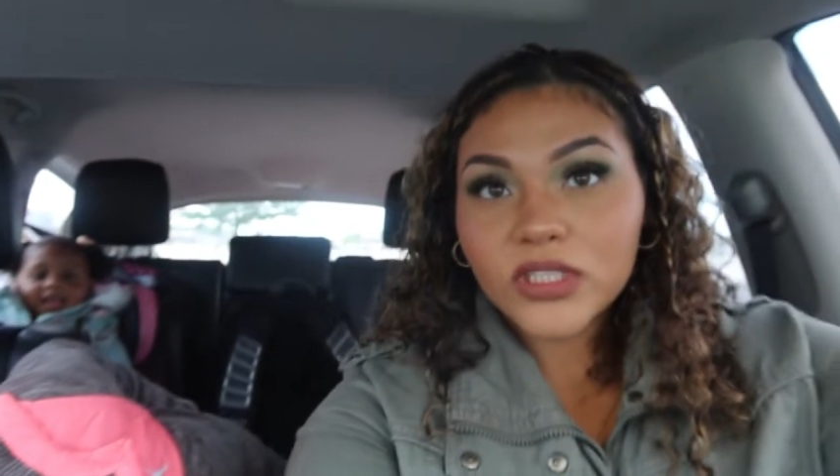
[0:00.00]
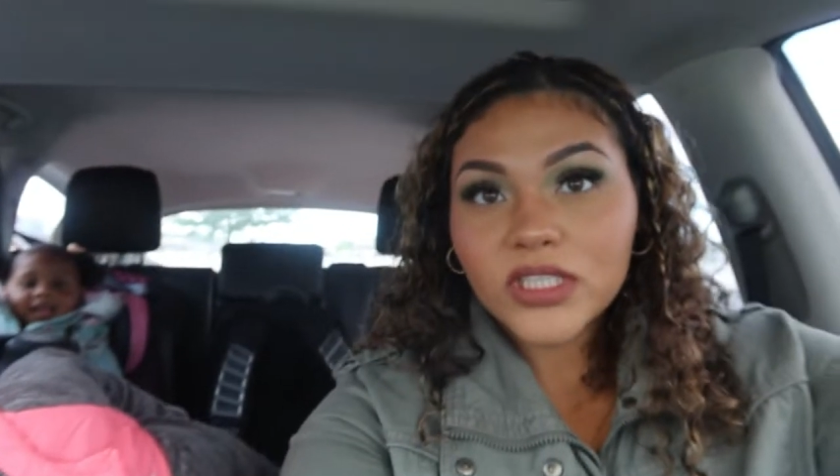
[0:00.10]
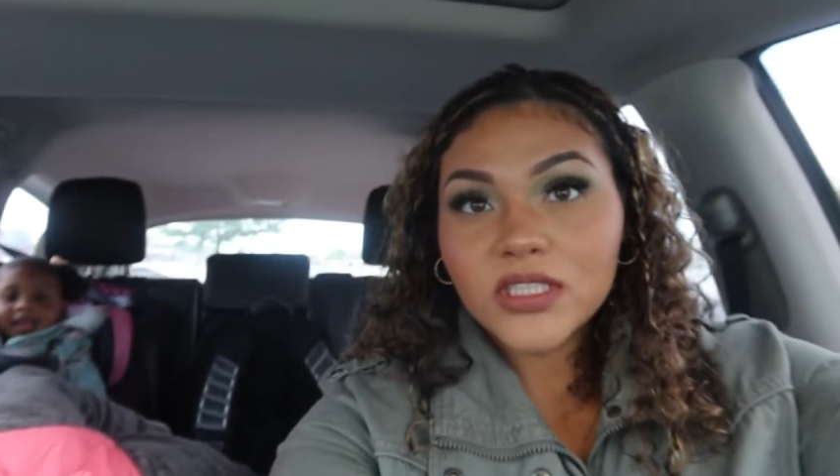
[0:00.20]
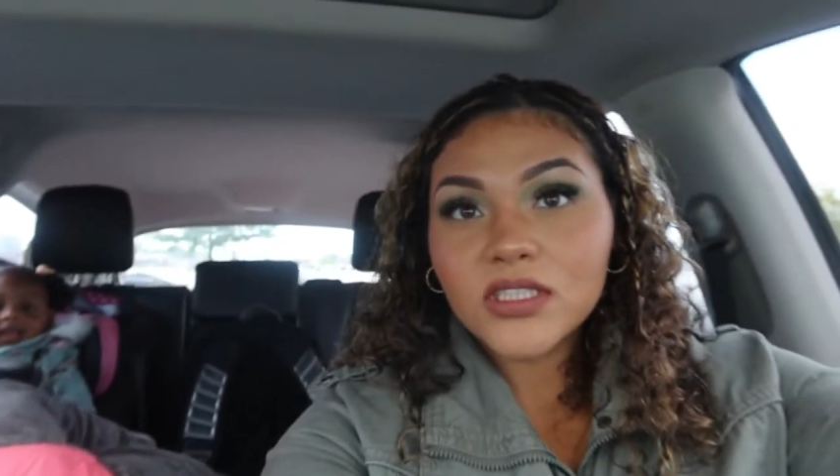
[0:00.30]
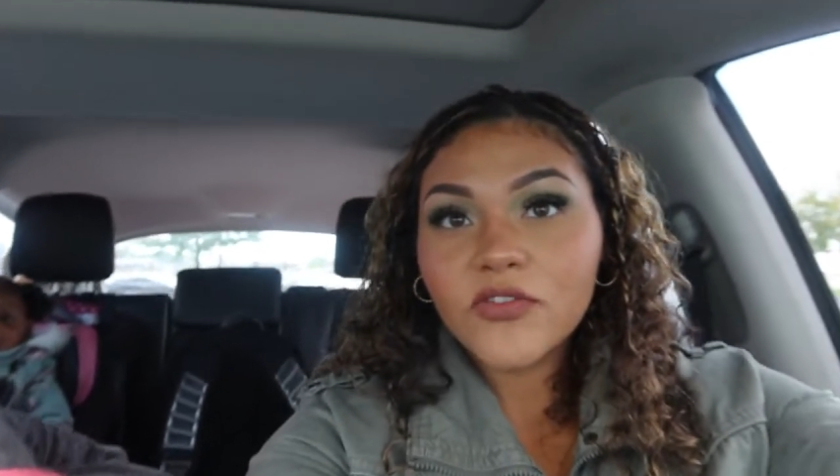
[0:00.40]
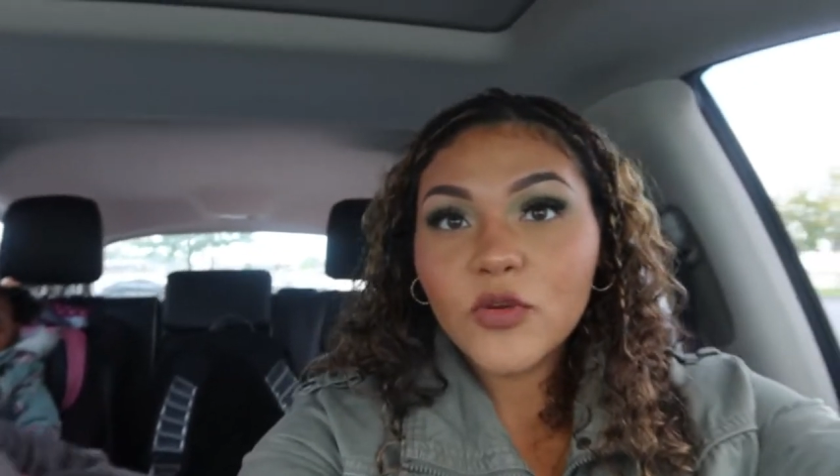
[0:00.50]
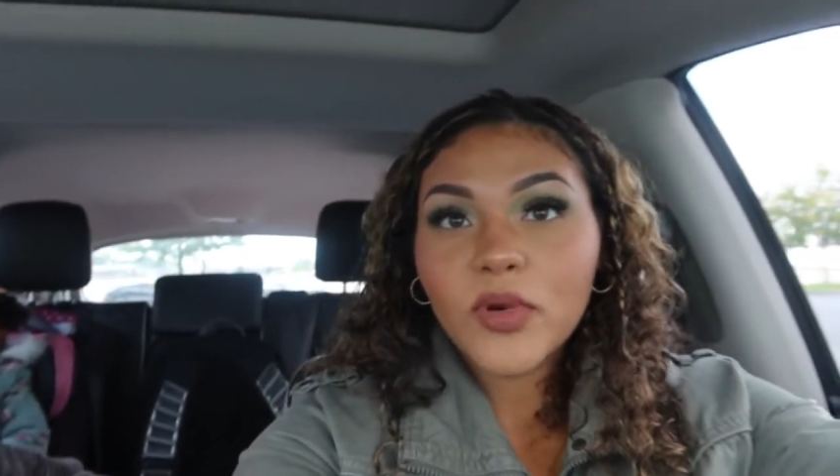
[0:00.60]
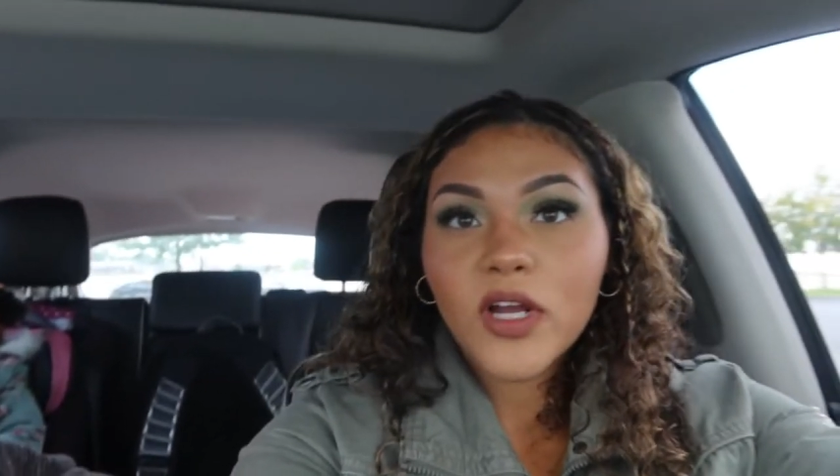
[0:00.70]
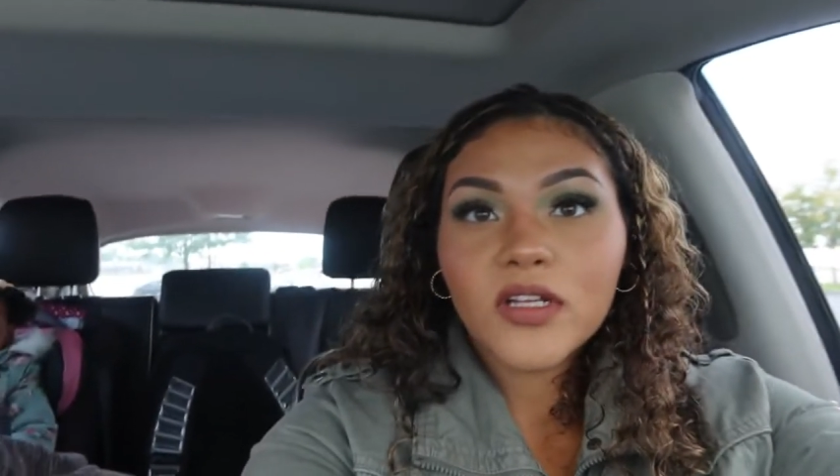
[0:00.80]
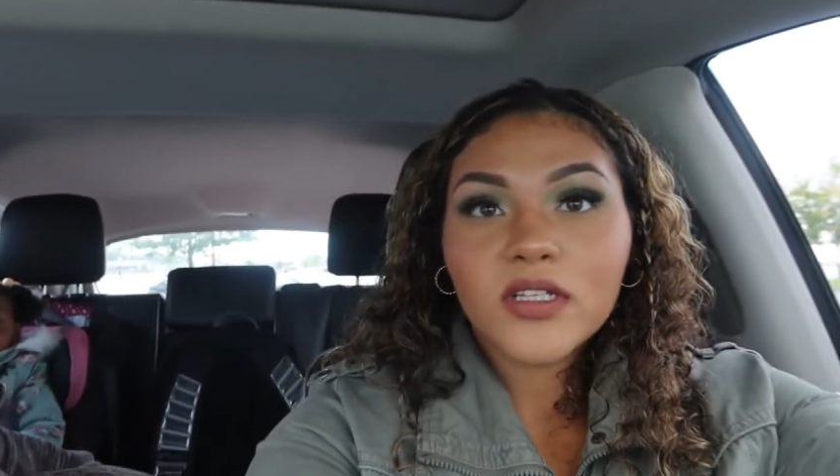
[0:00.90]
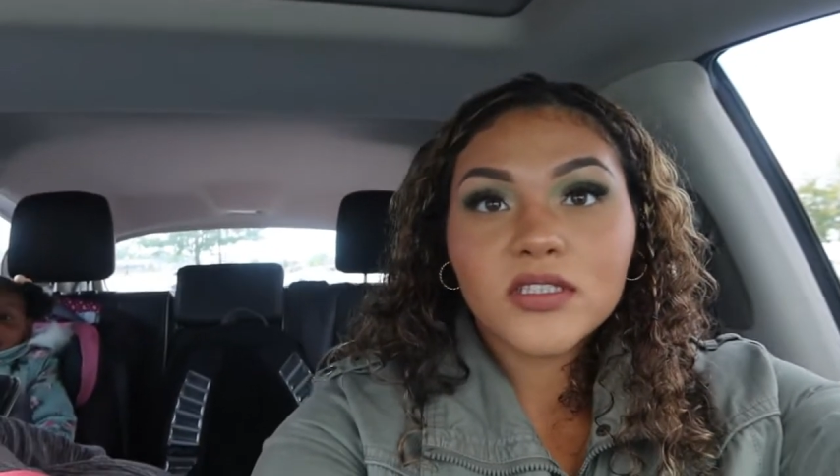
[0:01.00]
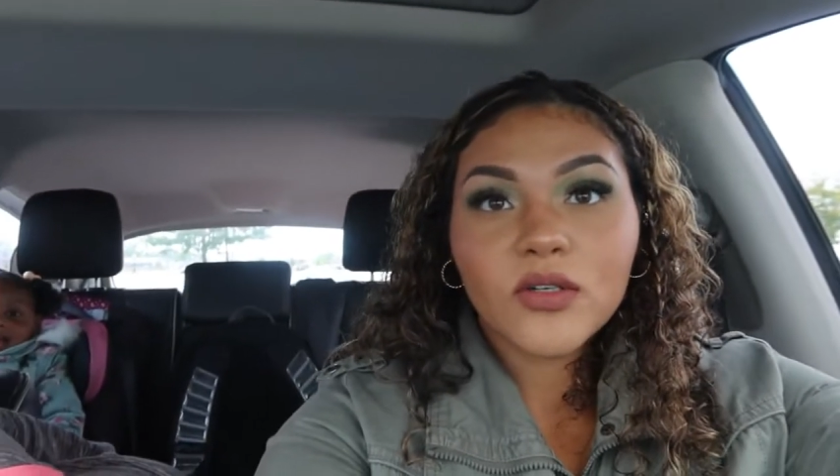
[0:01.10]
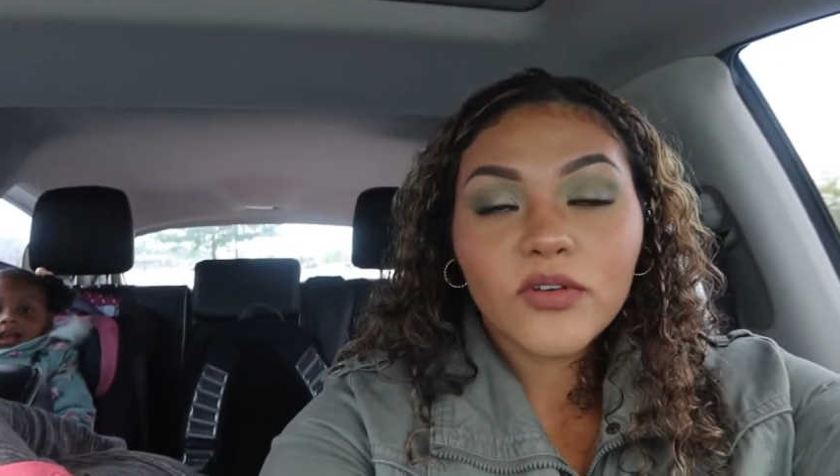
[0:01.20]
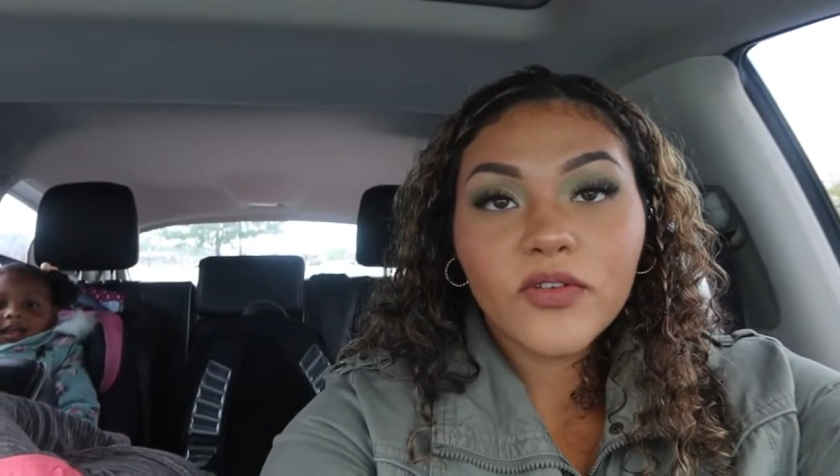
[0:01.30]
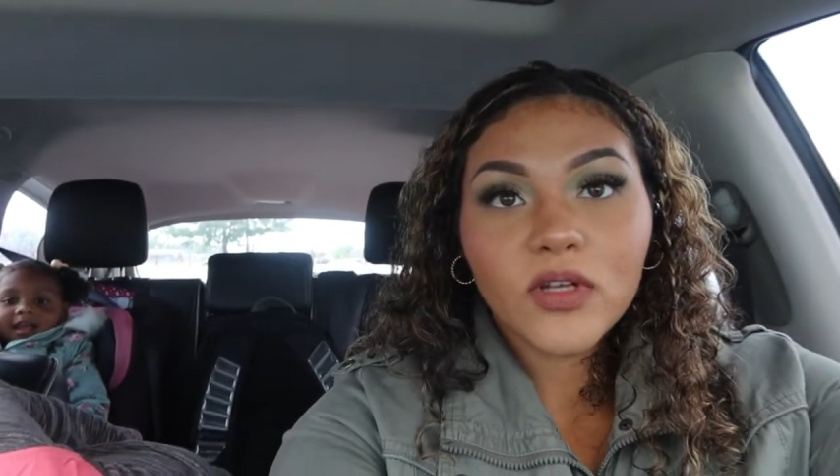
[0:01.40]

she needs a few products. So we're